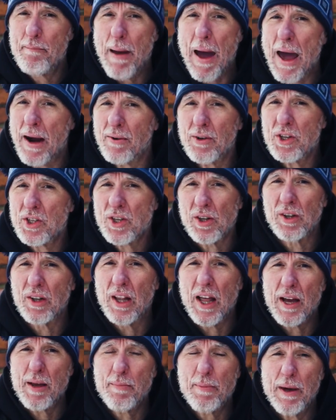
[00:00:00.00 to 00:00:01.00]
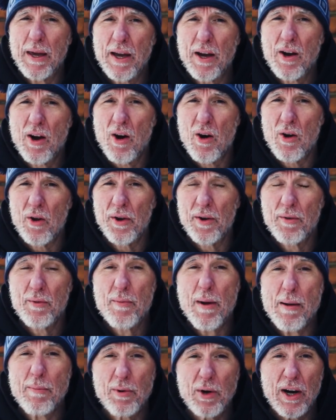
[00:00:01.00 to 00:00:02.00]
Batteries don't like being cold.
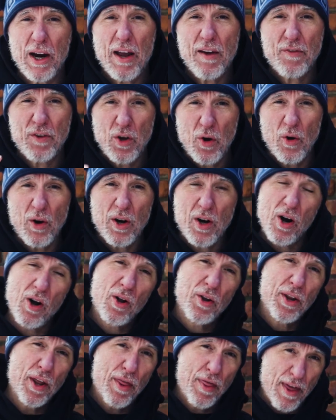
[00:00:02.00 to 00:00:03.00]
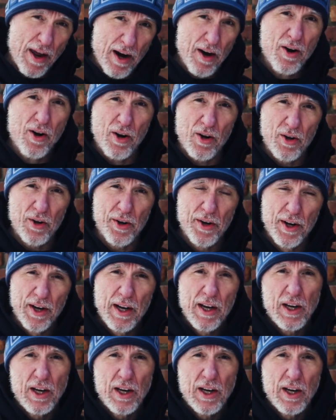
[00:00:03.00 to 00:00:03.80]
Remember, if you're cold, they're cold.